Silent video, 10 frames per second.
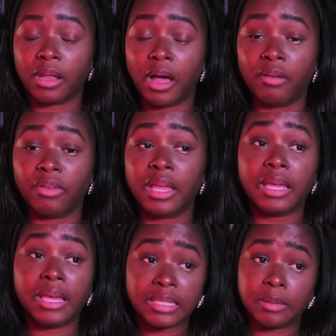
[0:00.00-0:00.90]
love,
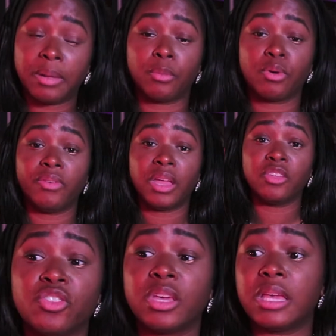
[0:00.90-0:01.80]
it is about
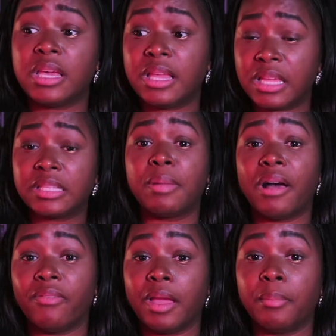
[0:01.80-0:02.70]
revenge, it is
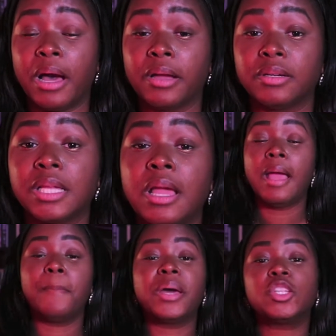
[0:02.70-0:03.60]
about vampires,
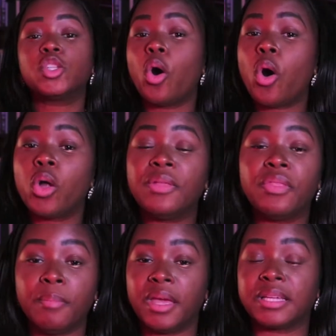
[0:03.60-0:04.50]
but it's all in
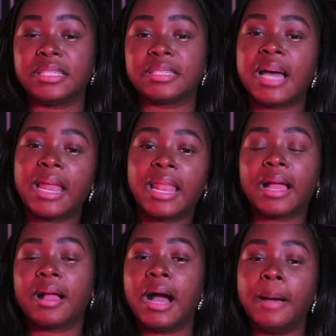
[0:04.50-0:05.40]
the mix. It's kind of like
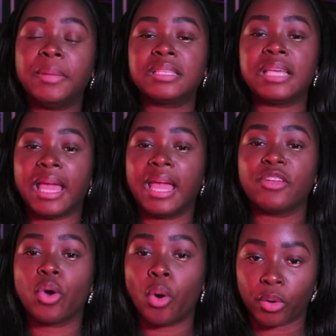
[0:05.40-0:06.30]
a coming to
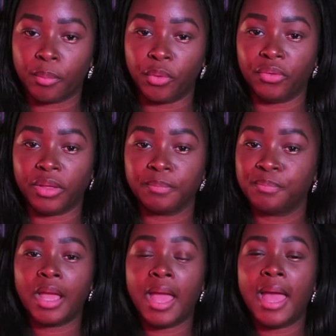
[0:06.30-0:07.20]
age horror movie.
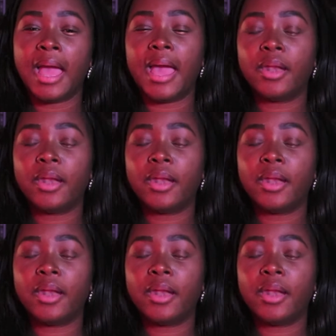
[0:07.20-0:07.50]
And